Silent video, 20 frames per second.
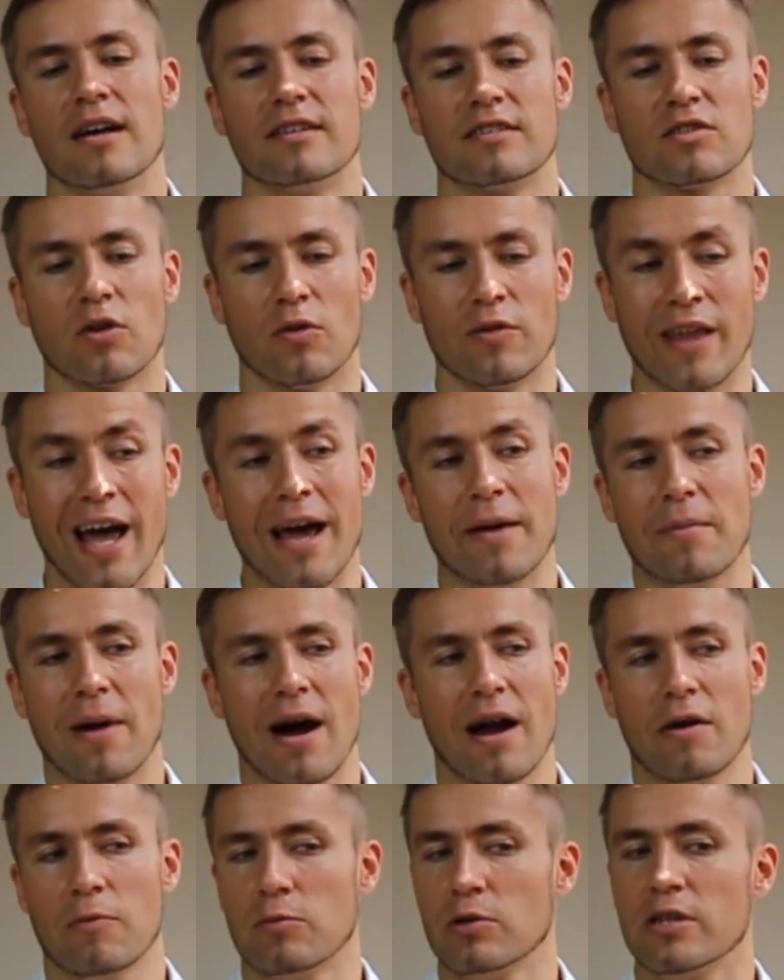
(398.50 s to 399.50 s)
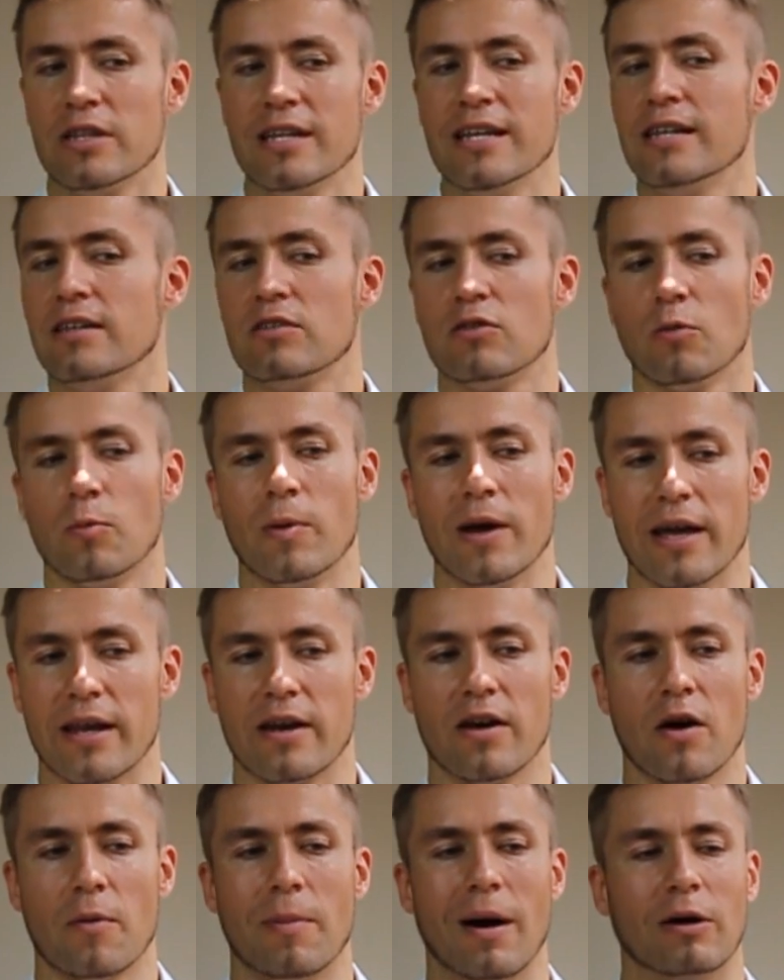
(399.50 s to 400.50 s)
So Neymar would need to
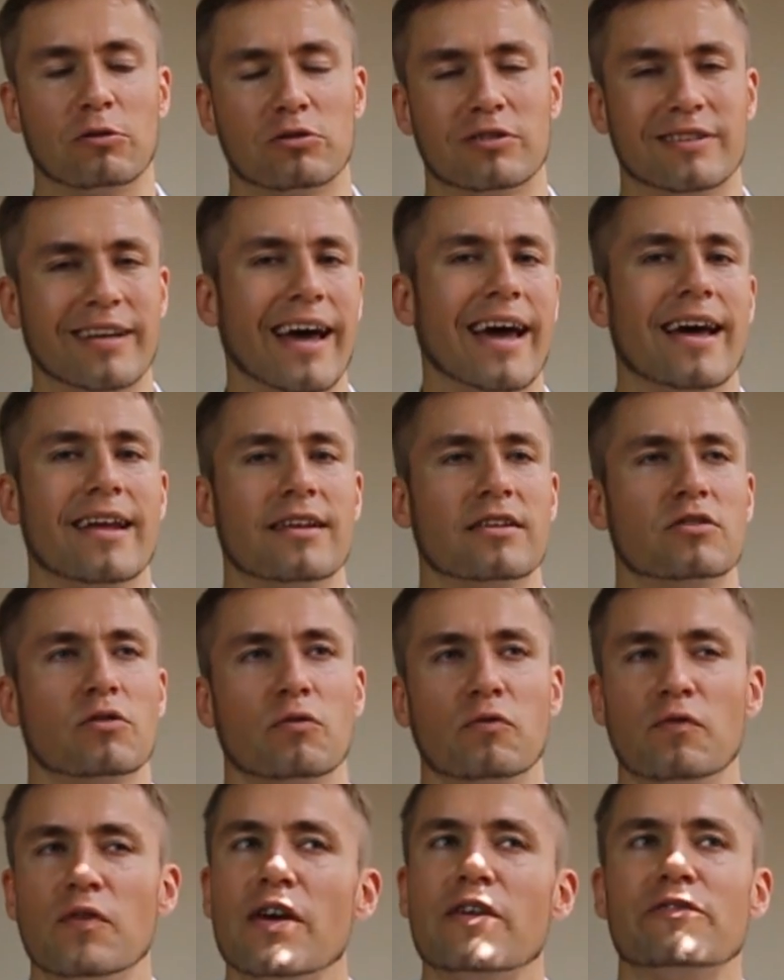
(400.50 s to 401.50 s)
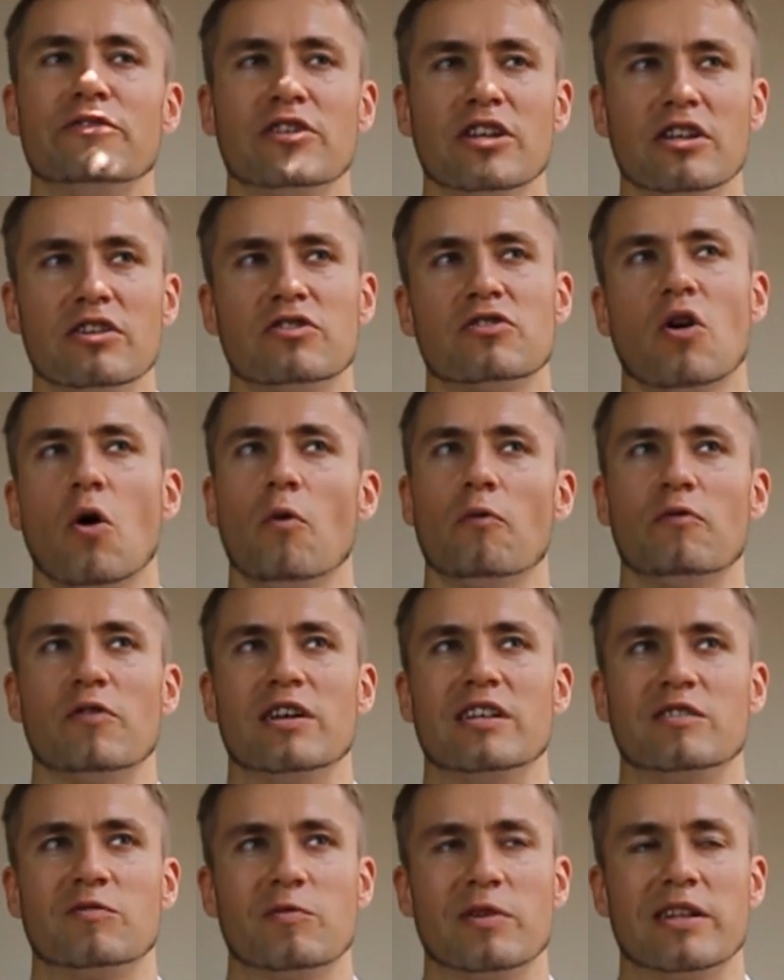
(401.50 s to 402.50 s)
win about 10 to 15
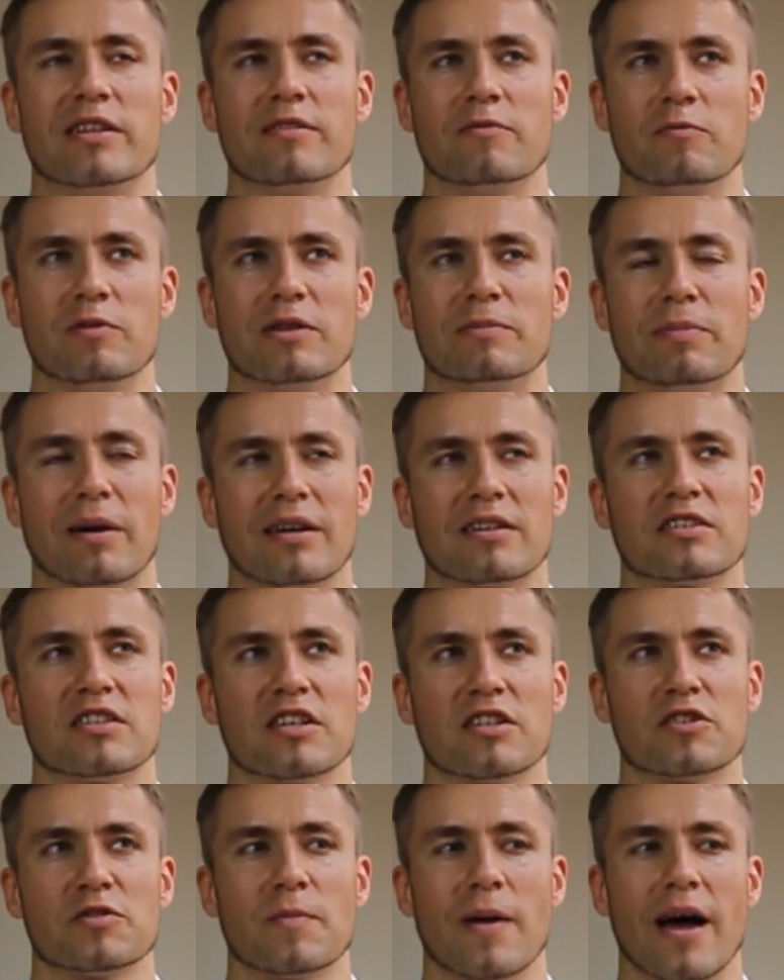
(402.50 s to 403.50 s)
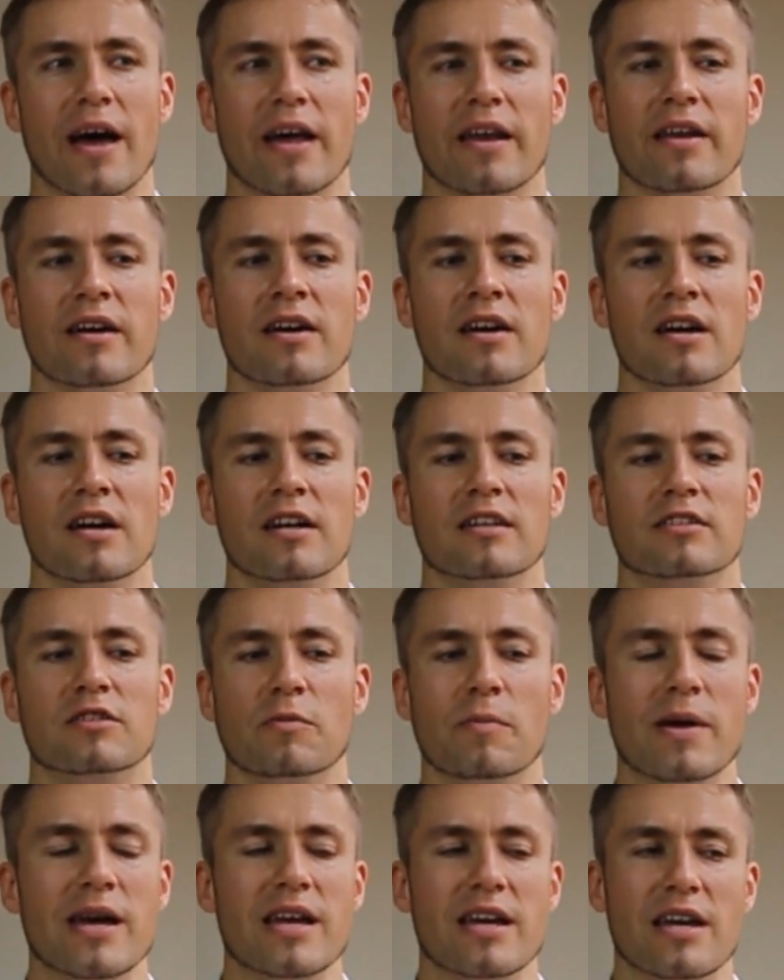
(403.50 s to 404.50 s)
trophies with Paris Saint-Germain
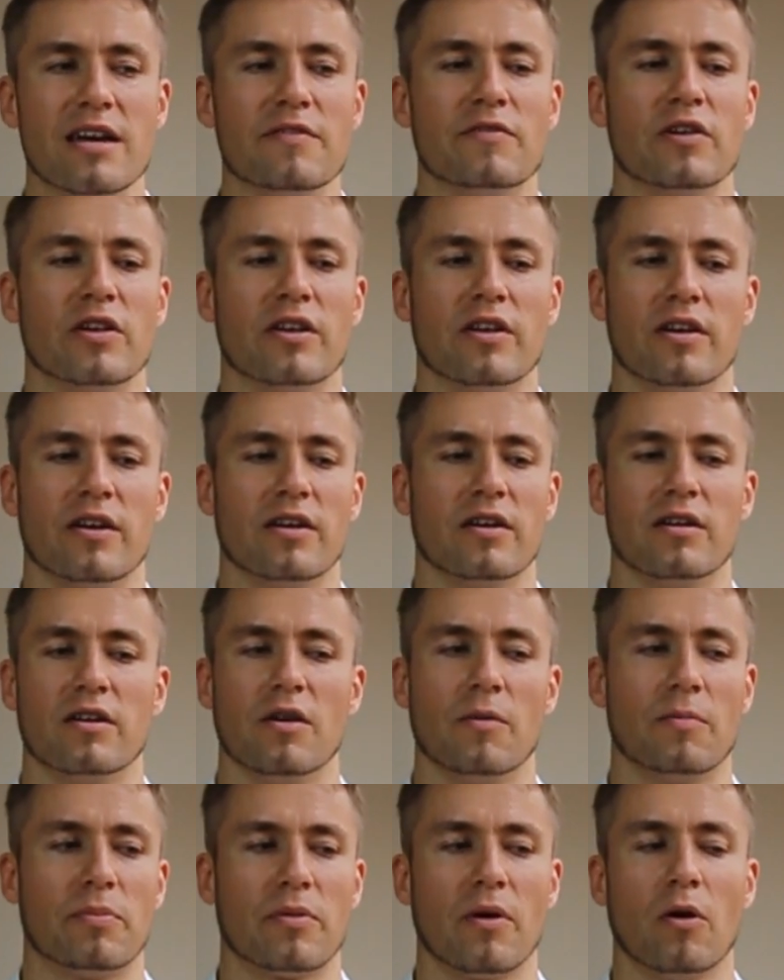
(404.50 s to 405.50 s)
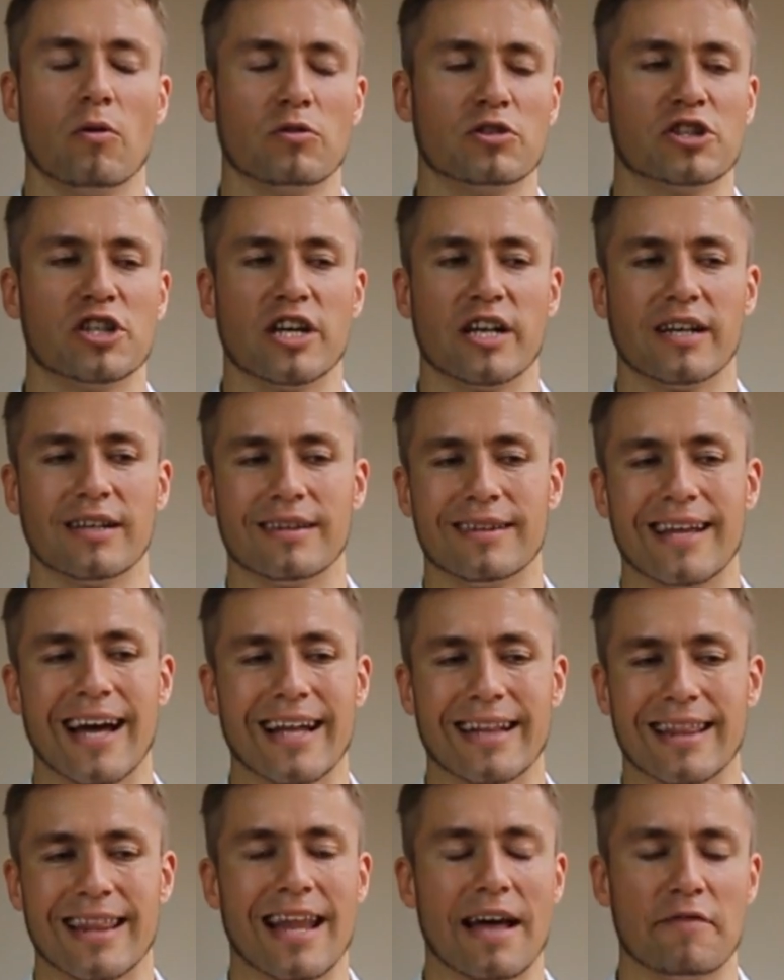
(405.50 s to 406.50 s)
to be even approaching
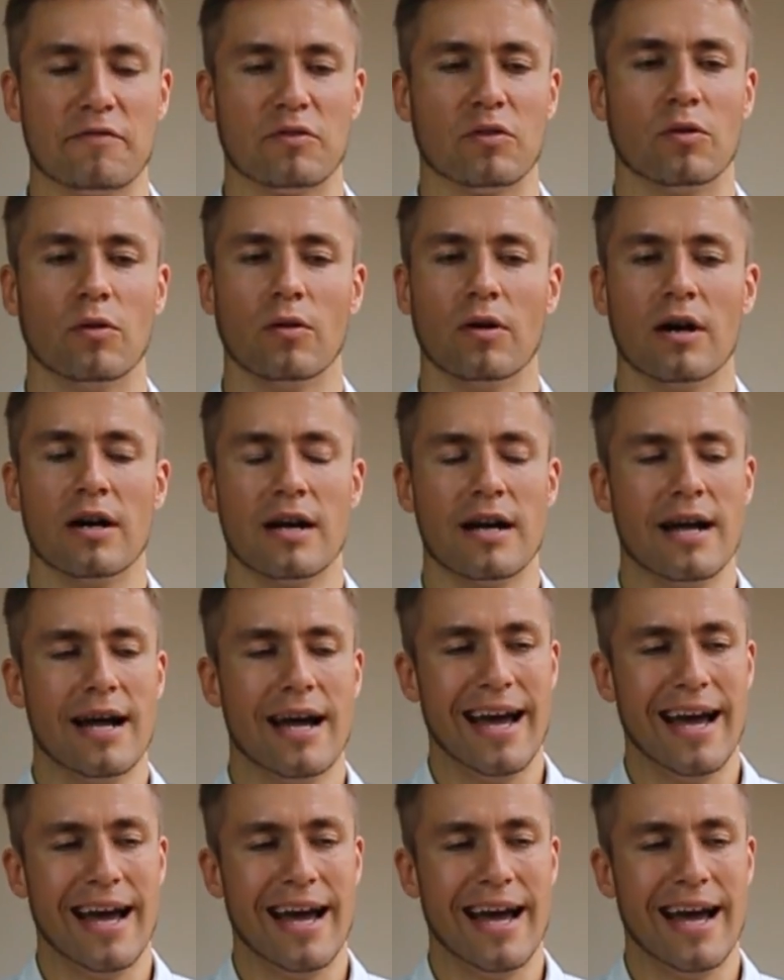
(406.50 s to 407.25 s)
that level.